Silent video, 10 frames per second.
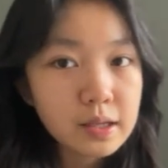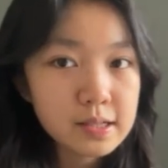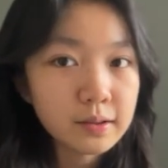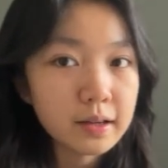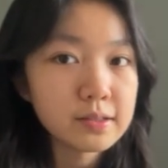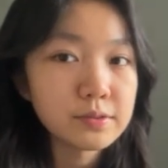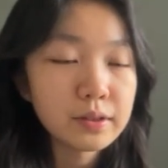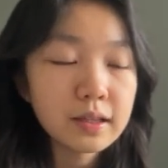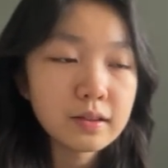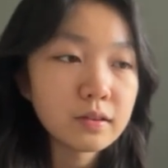You can tell
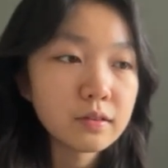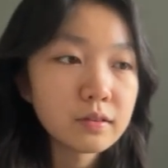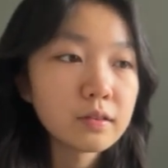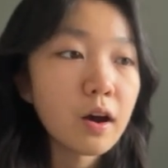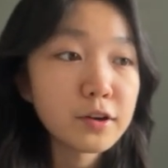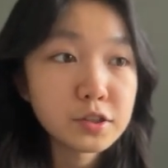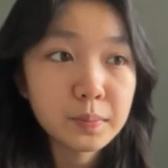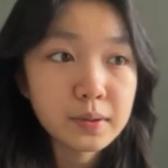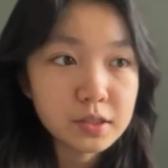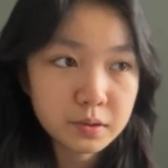like it's really
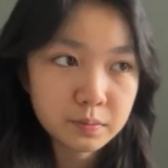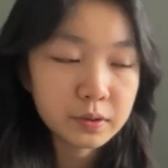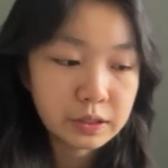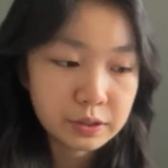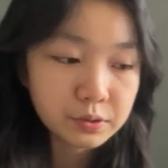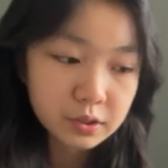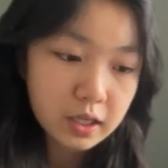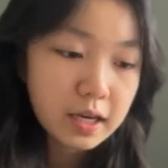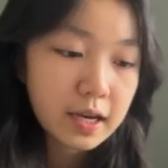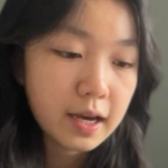large budget
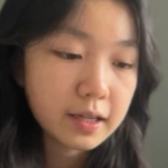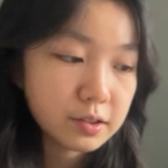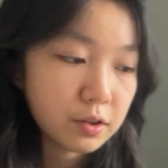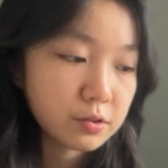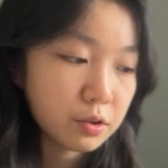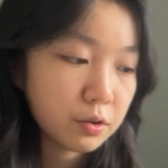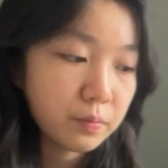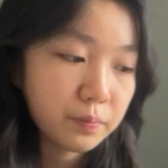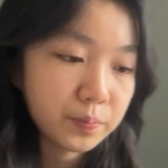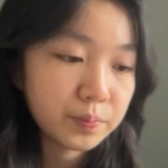produced, and it's
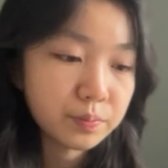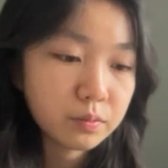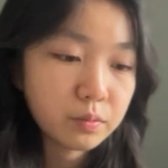also